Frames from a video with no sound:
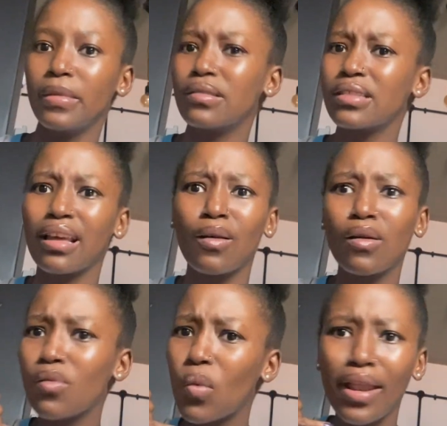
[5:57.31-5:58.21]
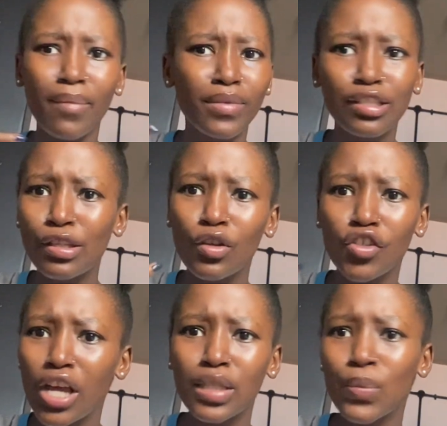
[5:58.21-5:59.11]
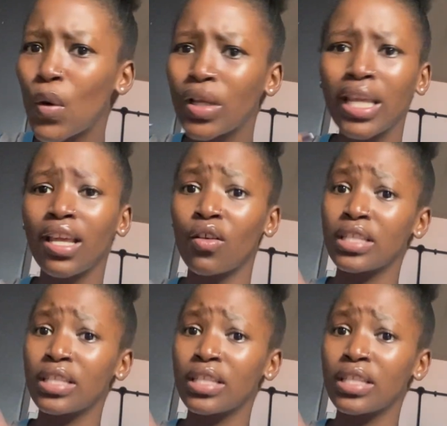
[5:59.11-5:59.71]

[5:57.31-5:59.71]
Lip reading: She was like, what happened to your transport? Because